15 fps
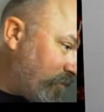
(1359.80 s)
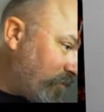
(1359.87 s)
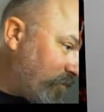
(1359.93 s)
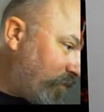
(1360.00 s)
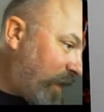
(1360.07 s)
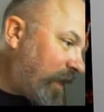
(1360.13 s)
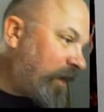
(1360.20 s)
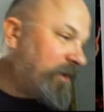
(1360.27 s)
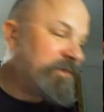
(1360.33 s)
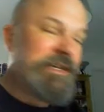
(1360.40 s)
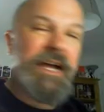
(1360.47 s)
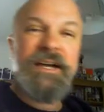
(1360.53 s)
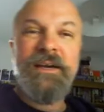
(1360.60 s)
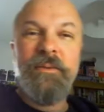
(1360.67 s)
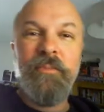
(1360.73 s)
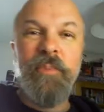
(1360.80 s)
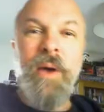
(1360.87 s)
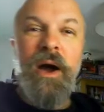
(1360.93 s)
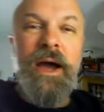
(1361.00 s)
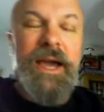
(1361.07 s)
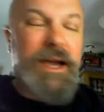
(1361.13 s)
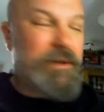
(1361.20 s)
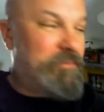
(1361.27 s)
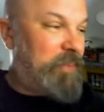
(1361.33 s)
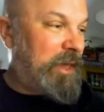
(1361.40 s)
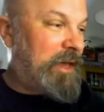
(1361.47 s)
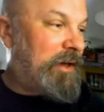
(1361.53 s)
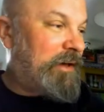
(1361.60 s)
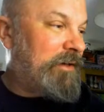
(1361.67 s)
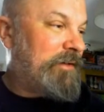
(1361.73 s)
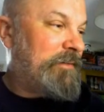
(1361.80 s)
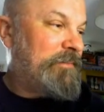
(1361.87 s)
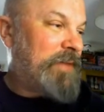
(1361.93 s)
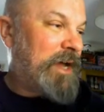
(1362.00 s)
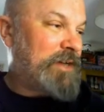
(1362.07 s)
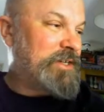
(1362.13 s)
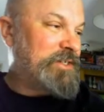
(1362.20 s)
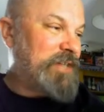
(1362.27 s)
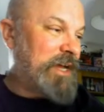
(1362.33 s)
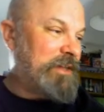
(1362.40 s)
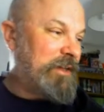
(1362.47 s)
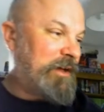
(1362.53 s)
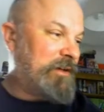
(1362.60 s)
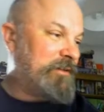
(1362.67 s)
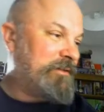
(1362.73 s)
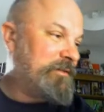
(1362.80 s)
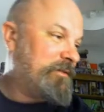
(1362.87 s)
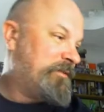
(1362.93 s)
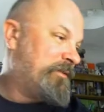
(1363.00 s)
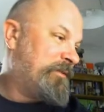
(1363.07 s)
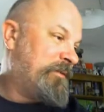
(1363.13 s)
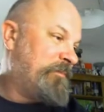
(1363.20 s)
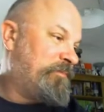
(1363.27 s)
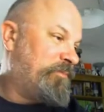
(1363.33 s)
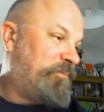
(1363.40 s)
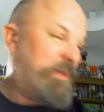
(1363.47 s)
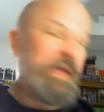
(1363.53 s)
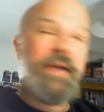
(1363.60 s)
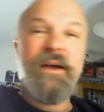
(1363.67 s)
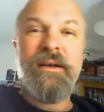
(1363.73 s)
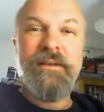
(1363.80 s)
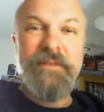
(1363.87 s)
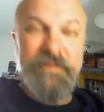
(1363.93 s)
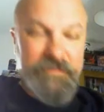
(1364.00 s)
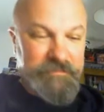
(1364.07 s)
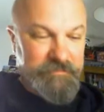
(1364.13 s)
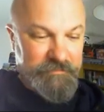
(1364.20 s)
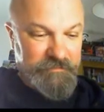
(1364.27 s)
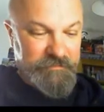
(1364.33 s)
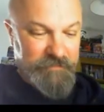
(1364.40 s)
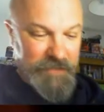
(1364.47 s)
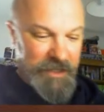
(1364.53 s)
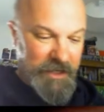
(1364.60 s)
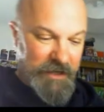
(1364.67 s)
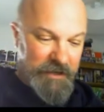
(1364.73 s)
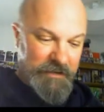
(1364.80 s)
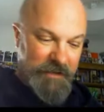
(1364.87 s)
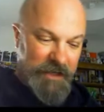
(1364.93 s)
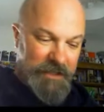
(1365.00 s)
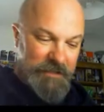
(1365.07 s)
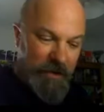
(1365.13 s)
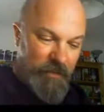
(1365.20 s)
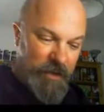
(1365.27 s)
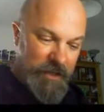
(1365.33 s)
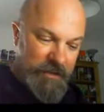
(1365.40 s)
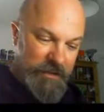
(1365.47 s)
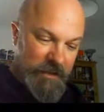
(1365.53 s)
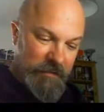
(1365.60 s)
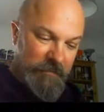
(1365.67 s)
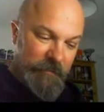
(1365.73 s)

Bia? Is that Bia? Bia? How do you say that? Bia? Yeah, that is a bit weird, isn't it?